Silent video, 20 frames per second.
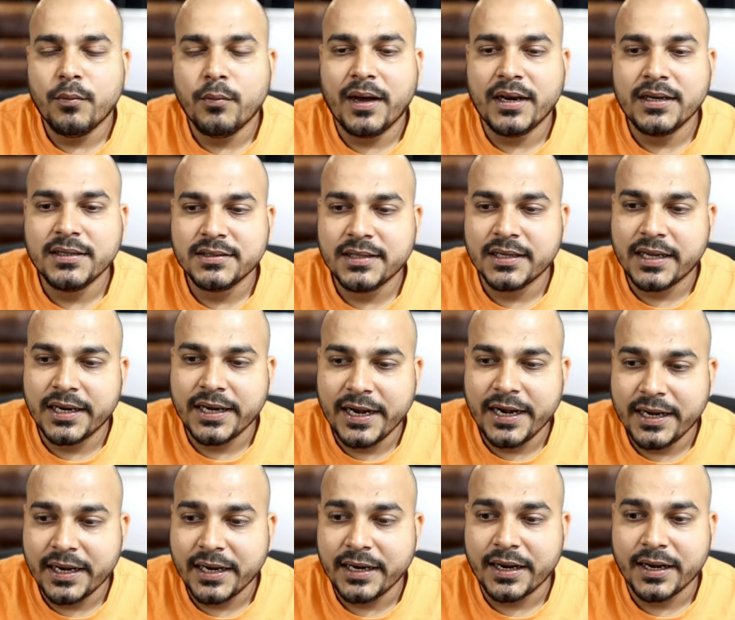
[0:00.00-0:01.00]
One is the
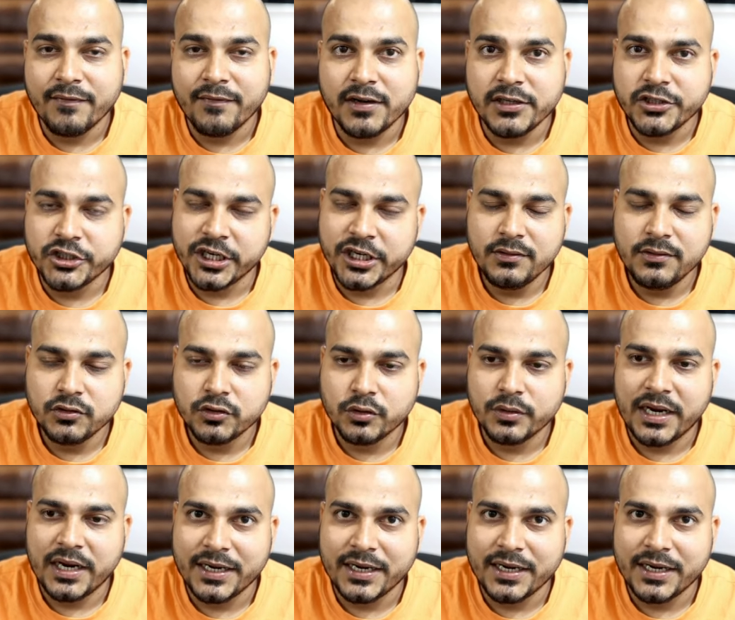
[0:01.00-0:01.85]
create retrieval chain so